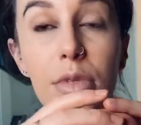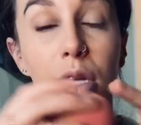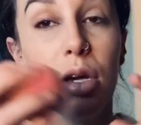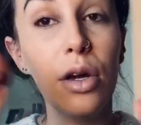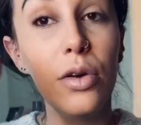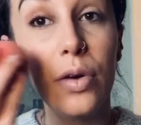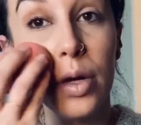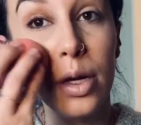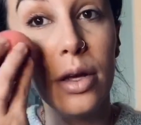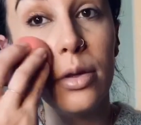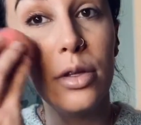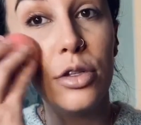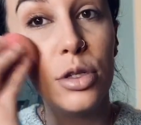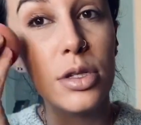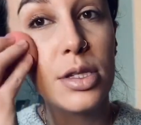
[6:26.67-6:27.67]
Okay, and
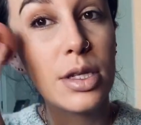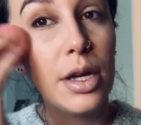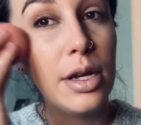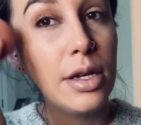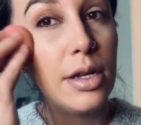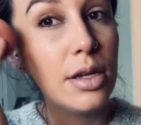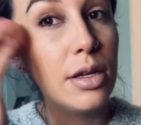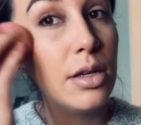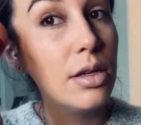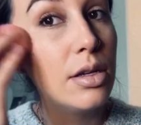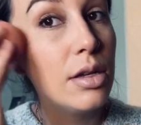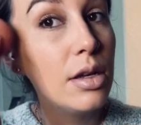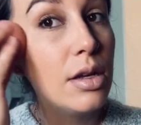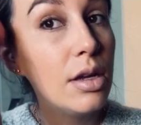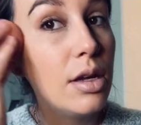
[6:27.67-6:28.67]
then just kind of
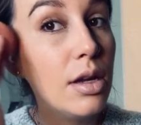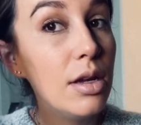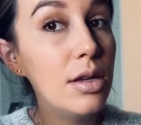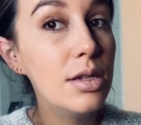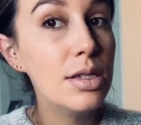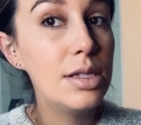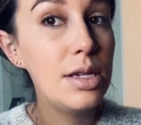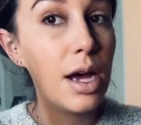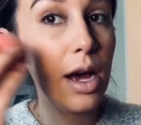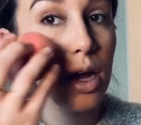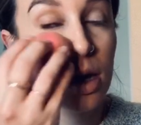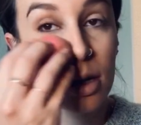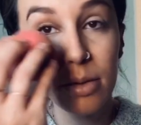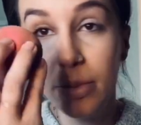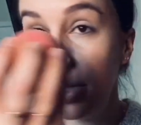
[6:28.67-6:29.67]

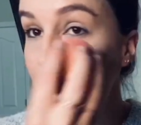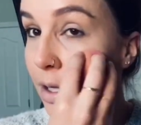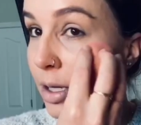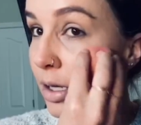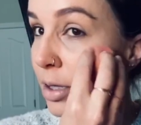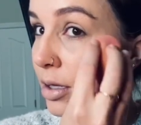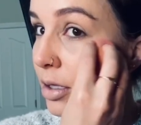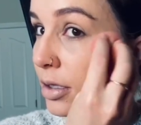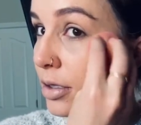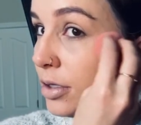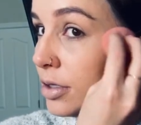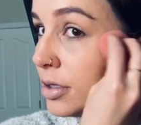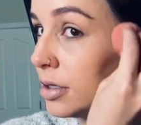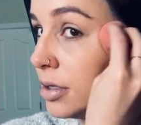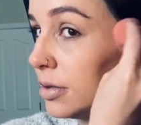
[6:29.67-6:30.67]
dab it in
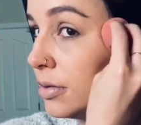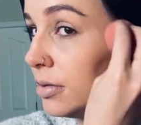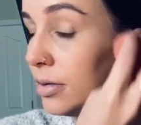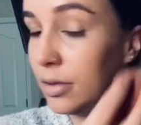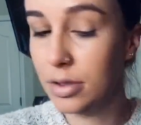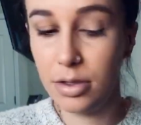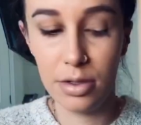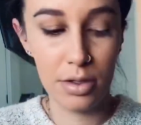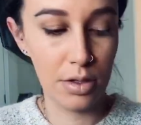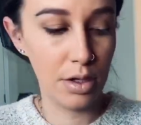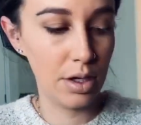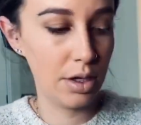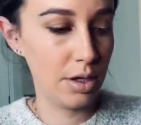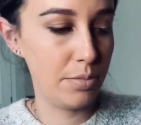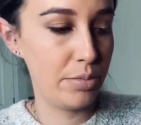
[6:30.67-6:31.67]
just so I
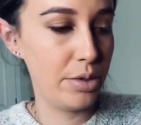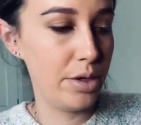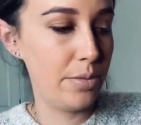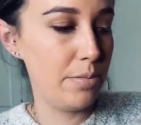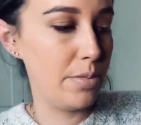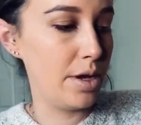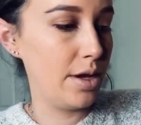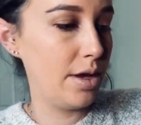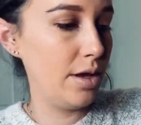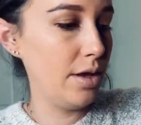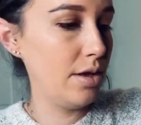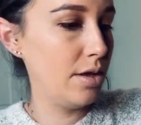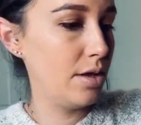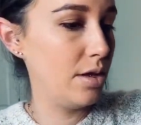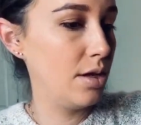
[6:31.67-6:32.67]
can put my
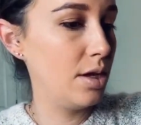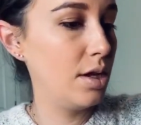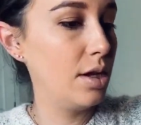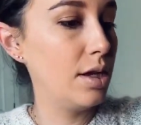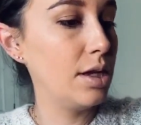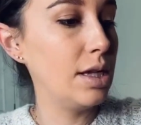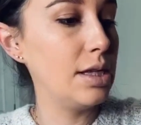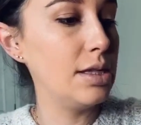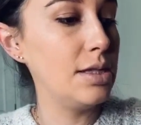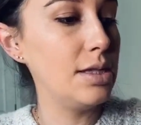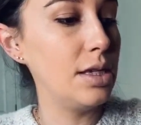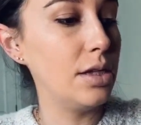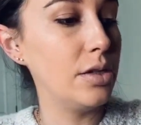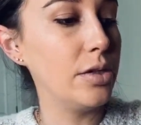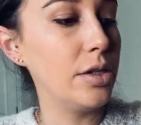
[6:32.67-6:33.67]

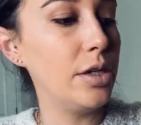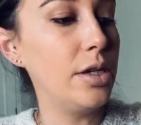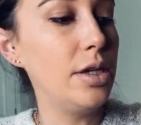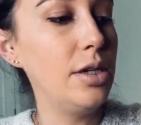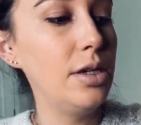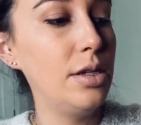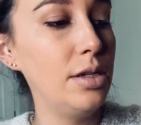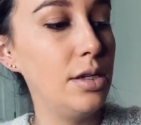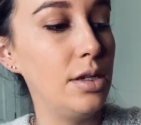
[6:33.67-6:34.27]
concealer on.